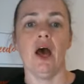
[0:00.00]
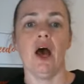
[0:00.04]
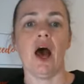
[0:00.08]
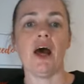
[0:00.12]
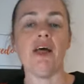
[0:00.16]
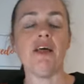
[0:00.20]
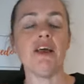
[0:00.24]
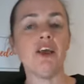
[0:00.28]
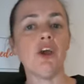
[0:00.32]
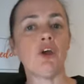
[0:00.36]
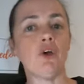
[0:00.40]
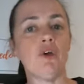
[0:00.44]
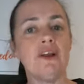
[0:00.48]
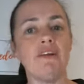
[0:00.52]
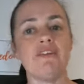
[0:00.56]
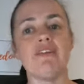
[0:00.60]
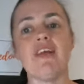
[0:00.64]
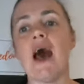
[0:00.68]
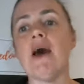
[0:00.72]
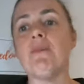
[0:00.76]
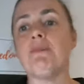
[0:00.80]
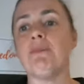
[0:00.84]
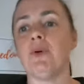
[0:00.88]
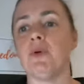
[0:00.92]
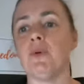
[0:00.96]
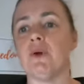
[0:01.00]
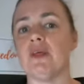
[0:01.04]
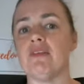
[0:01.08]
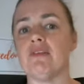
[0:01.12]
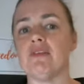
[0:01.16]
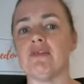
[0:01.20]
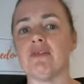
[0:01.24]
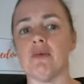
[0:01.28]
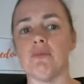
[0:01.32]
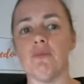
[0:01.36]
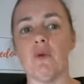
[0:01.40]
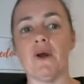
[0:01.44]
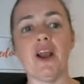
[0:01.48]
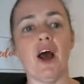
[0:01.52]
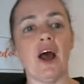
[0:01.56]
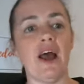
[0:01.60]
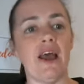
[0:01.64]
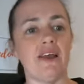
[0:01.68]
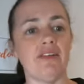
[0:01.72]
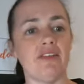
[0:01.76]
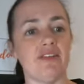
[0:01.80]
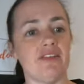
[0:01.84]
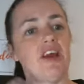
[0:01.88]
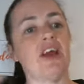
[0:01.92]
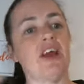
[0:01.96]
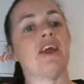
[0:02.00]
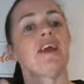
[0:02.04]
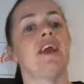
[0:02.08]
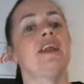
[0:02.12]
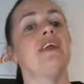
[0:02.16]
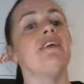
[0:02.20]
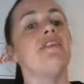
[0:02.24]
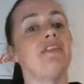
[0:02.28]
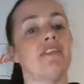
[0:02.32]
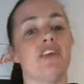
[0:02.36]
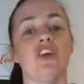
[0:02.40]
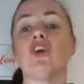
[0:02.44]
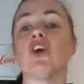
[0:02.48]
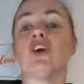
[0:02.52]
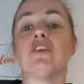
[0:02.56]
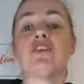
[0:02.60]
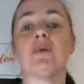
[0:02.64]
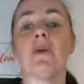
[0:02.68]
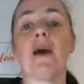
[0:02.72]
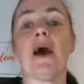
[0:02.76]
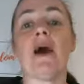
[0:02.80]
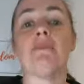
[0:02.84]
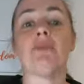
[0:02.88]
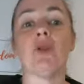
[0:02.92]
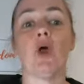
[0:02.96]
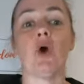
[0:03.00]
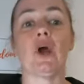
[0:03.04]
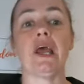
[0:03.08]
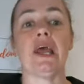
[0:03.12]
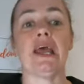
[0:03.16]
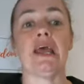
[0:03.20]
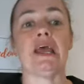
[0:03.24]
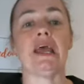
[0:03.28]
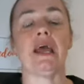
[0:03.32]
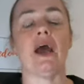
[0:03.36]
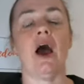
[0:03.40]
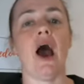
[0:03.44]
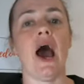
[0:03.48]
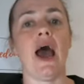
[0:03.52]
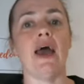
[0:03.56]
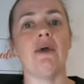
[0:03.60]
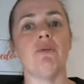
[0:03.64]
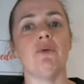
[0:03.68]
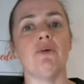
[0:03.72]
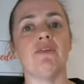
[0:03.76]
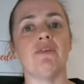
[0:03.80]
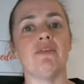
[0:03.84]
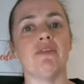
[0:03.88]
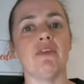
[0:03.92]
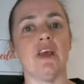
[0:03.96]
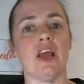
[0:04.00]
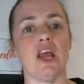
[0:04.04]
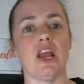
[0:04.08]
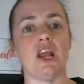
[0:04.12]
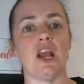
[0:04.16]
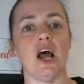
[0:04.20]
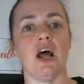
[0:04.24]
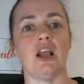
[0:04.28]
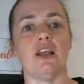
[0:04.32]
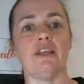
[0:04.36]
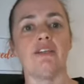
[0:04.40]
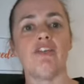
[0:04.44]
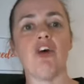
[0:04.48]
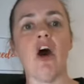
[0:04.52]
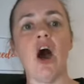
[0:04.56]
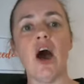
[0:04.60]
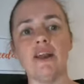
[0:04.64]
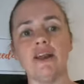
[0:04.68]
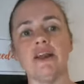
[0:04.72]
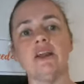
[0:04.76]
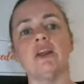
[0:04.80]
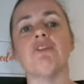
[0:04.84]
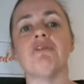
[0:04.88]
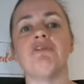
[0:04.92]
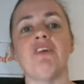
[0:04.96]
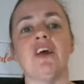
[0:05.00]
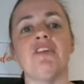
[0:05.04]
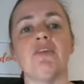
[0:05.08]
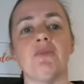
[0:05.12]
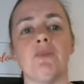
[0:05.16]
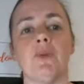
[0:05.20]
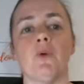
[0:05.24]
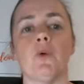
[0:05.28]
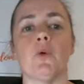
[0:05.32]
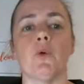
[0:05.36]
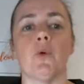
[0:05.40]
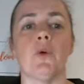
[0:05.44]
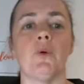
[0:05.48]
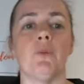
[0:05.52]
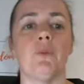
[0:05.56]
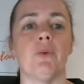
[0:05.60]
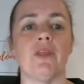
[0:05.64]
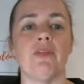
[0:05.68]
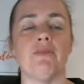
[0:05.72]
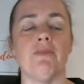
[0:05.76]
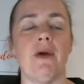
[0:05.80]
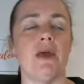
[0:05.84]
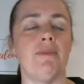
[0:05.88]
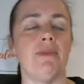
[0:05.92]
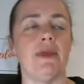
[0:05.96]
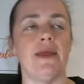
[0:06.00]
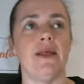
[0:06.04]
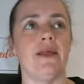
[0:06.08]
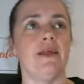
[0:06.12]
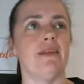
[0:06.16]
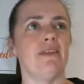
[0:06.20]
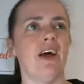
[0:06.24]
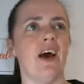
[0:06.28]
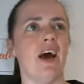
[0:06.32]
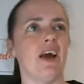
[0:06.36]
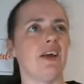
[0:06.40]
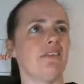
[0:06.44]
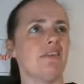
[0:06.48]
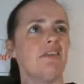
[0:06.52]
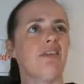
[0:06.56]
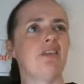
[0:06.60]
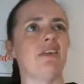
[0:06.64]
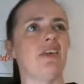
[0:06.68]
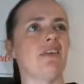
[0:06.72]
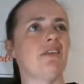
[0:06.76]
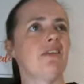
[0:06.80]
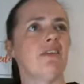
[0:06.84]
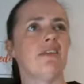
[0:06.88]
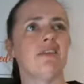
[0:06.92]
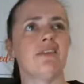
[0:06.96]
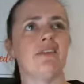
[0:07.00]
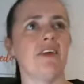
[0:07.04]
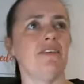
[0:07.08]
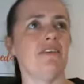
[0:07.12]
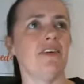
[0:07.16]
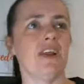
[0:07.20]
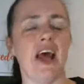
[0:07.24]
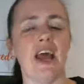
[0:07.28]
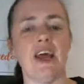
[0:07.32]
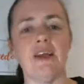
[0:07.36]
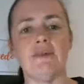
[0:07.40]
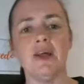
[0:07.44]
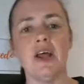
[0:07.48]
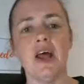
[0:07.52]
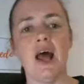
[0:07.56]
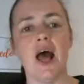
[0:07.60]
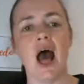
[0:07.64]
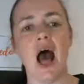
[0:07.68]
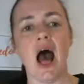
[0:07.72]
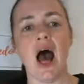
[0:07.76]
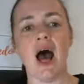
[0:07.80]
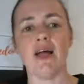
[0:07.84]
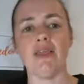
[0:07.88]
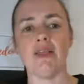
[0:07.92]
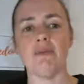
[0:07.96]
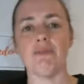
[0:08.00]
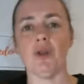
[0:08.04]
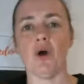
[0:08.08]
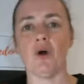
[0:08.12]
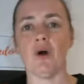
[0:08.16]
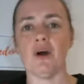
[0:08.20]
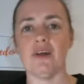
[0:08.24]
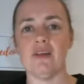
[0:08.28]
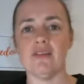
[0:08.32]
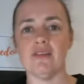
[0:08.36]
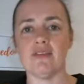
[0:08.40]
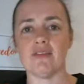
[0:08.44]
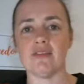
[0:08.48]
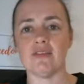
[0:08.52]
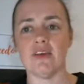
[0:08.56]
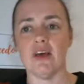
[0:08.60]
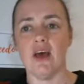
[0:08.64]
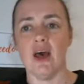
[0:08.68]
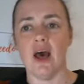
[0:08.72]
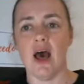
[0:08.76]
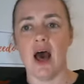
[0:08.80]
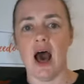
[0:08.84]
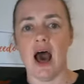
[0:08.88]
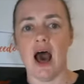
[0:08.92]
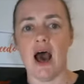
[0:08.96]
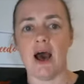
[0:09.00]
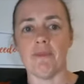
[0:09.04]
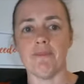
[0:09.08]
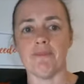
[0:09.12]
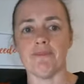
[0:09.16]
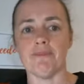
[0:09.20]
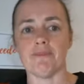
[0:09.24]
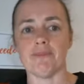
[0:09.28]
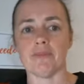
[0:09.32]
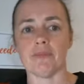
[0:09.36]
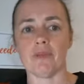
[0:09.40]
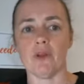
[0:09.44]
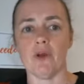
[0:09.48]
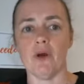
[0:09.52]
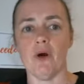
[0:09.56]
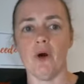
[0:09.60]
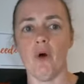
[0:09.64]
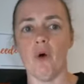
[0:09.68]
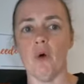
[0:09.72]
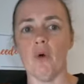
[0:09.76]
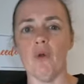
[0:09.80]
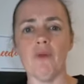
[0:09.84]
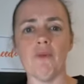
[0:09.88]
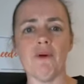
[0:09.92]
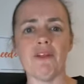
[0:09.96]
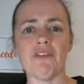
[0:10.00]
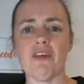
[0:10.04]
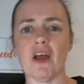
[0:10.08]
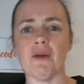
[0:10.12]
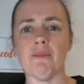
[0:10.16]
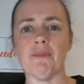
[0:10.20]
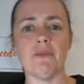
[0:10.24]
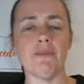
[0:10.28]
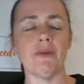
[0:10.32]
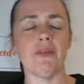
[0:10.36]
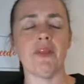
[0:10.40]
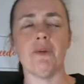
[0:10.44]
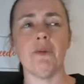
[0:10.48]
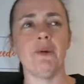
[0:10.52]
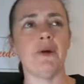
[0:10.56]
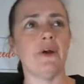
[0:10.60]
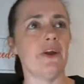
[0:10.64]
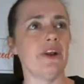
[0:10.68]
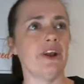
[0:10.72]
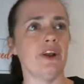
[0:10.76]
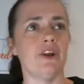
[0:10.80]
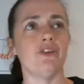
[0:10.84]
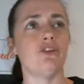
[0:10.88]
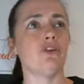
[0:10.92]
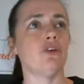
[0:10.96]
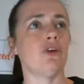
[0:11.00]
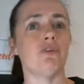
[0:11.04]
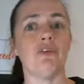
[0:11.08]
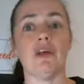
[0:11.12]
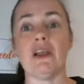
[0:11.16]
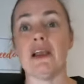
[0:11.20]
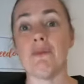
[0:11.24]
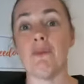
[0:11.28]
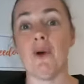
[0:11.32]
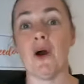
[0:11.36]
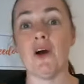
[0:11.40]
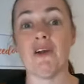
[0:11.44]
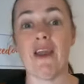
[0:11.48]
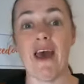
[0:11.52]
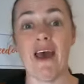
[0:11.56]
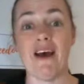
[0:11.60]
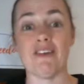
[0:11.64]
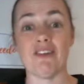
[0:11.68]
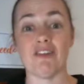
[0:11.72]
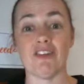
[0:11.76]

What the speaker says: I think a good example is when I started getting serious about blogging, I was in a tiny little Facebook group with maybe like 6, 7, 8 other bloggers. All the ones I remember that were in it are doing really well now.